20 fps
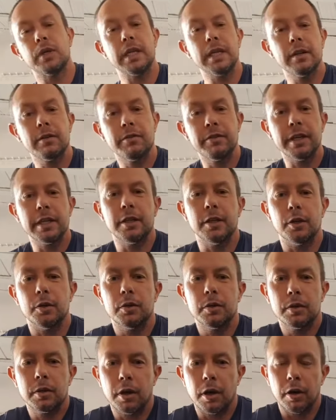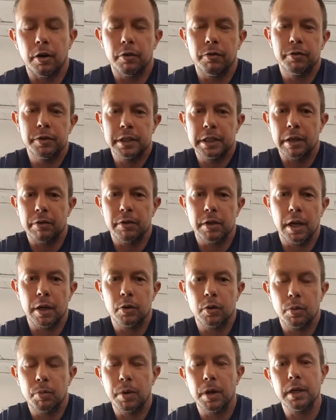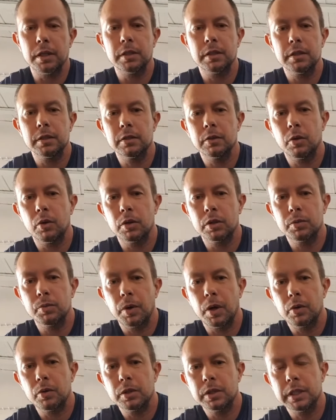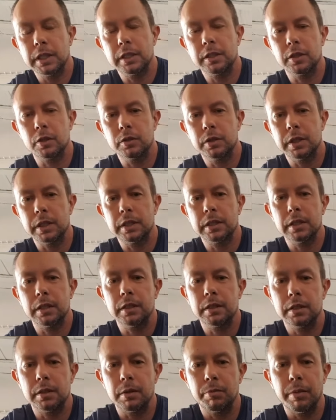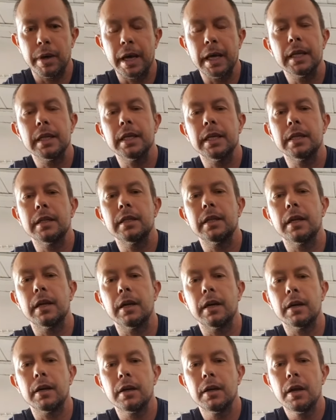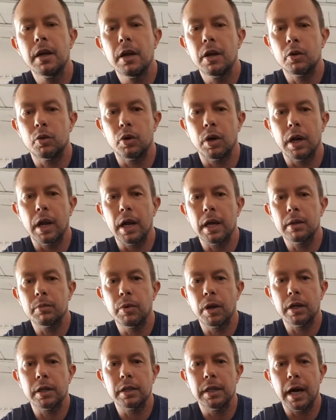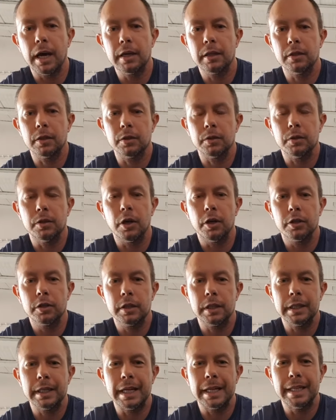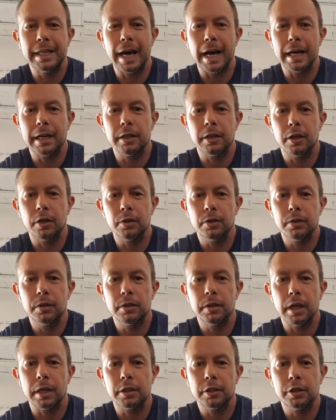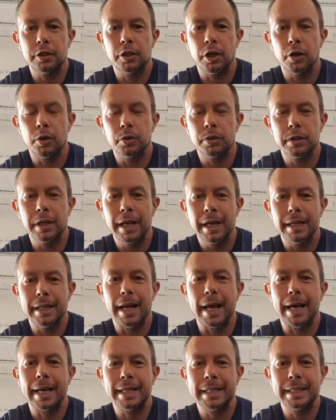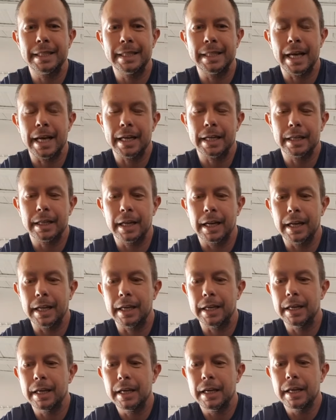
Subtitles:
need a video of 700 plus horsepower 606s made in a reliable dyno, not the dyno that shows the exactly